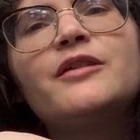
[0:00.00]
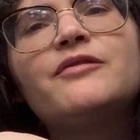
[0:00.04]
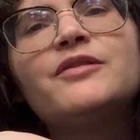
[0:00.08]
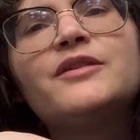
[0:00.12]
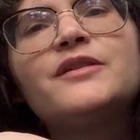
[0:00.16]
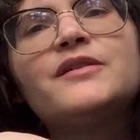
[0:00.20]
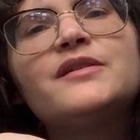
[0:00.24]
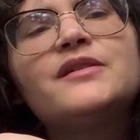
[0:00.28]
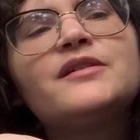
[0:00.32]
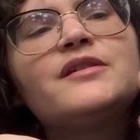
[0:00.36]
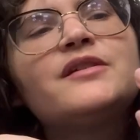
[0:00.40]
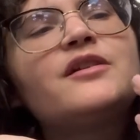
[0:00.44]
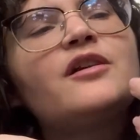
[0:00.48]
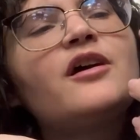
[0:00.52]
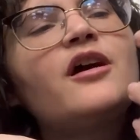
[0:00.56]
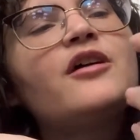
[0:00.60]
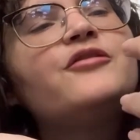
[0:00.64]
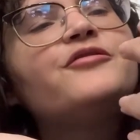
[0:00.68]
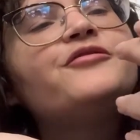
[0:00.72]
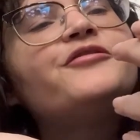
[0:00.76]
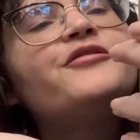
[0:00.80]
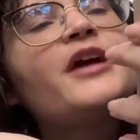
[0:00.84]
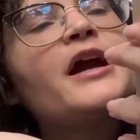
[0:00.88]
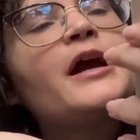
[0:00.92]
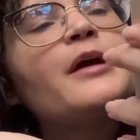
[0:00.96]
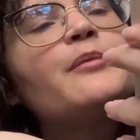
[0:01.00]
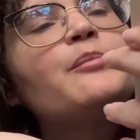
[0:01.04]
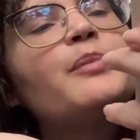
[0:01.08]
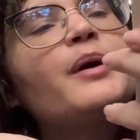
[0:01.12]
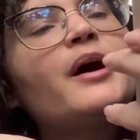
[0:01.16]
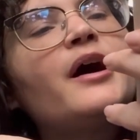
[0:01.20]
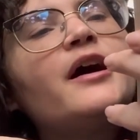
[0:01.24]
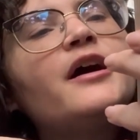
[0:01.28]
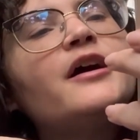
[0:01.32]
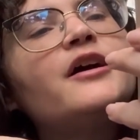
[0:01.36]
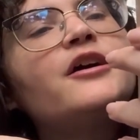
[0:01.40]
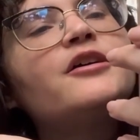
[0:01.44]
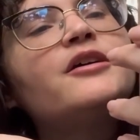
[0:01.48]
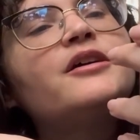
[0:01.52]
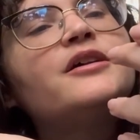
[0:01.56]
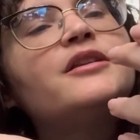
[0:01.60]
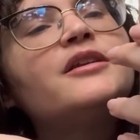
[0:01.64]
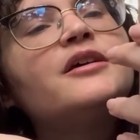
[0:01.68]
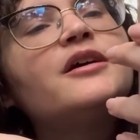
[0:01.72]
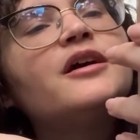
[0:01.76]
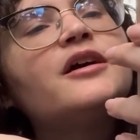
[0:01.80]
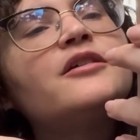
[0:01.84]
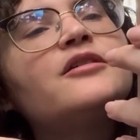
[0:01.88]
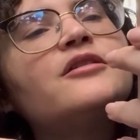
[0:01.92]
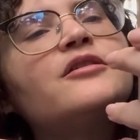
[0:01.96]
this isn't our vampire in
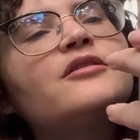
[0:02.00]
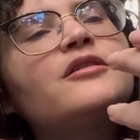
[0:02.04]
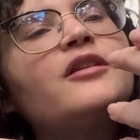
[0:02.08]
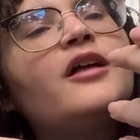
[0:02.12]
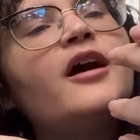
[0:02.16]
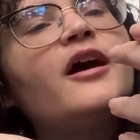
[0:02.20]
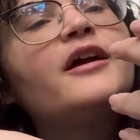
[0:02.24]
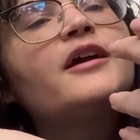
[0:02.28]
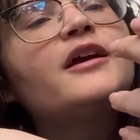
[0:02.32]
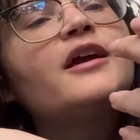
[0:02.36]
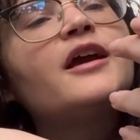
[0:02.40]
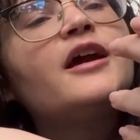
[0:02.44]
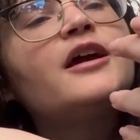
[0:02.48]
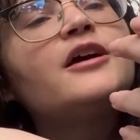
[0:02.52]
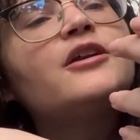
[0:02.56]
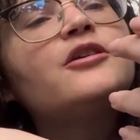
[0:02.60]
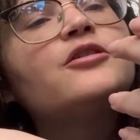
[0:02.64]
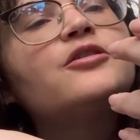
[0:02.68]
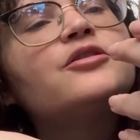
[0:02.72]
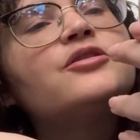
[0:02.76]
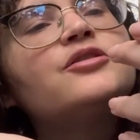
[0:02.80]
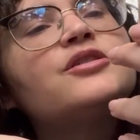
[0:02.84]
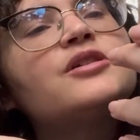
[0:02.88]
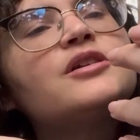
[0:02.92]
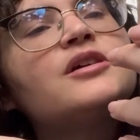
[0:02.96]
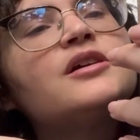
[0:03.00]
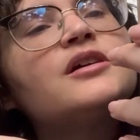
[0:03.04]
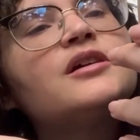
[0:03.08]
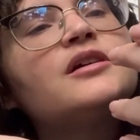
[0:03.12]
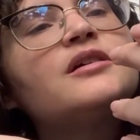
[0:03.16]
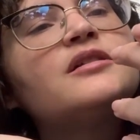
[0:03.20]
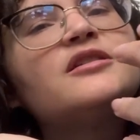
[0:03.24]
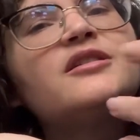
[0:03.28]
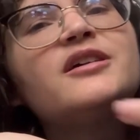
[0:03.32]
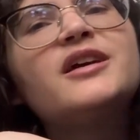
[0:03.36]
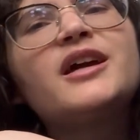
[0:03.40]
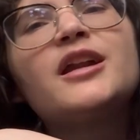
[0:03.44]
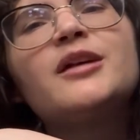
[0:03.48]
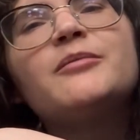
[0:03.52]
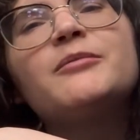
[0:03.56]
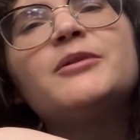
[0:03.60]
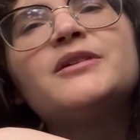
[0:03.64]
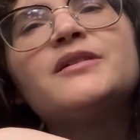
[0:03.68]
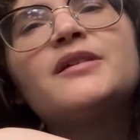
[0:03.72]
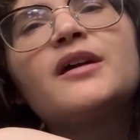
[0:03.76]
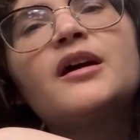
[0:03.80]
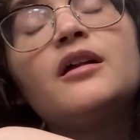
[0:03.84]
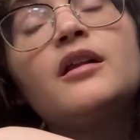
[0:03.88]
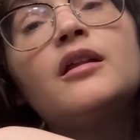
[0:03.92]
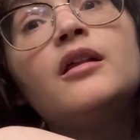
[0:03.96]
the underlying energy. Look at him. He's
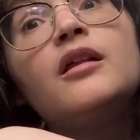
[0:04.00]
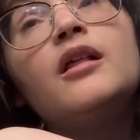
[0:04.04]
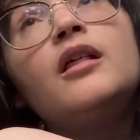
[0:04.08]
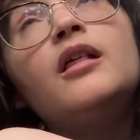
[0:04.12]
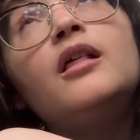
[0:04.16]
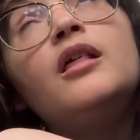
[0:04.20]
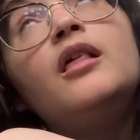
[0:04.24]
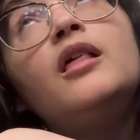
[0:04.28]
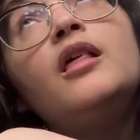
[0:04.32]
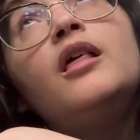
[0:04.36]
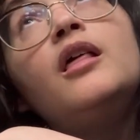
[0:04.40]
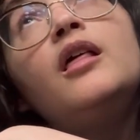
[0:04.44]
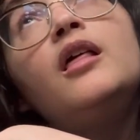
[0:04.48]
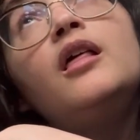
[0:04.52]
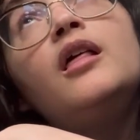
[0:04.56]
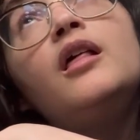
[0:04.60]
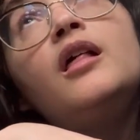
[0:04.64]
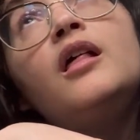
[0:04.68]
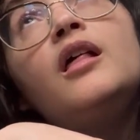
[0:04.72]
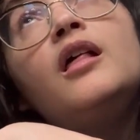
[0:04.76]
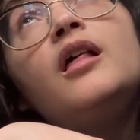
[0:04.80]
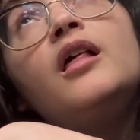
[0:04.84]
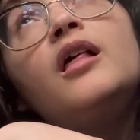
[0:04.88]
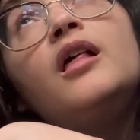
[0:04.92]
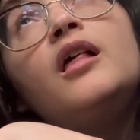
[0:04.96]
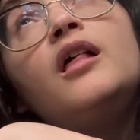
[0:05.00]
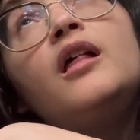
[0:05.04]
like, oh, ugh.